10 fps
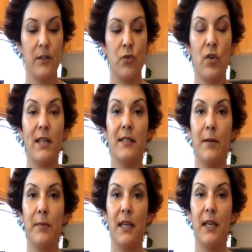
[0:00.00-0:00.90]
Dressed
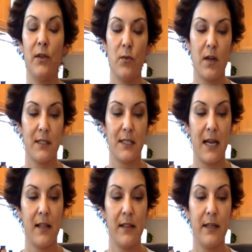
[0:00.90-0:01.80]
up quinoa
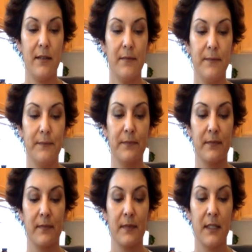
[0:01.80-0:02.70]
salad,
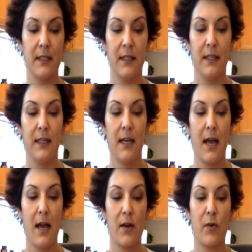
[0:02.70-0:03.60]

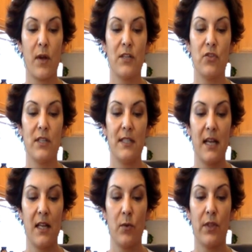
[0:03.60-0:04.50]
crunchy
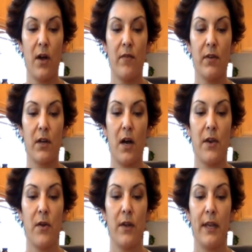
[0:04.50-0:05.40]
salad with
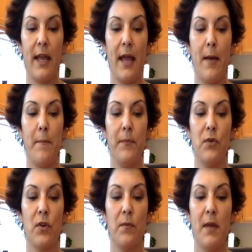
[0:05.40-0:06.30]
avocado and hemp.
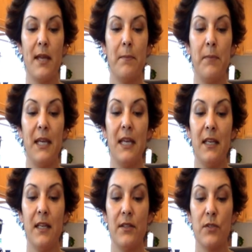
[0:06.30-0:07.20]
You can make
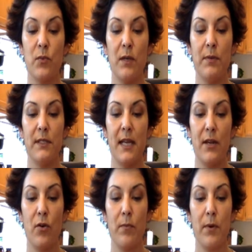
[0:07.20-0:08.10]
bean and sweet
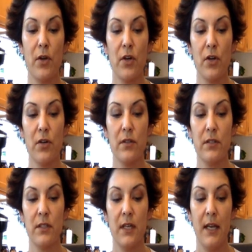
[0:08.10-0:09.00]
potato
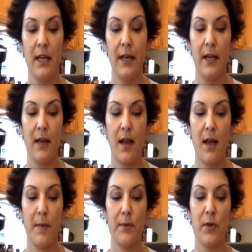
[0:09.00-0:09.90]
burgers,
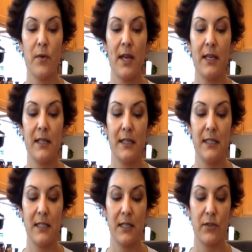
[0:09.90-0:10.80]
pureed
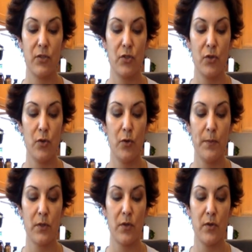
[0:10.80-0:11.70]
cleansing soup.
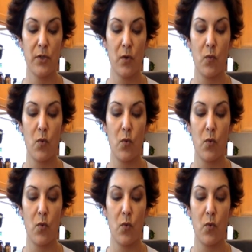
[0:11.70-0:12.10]
So those are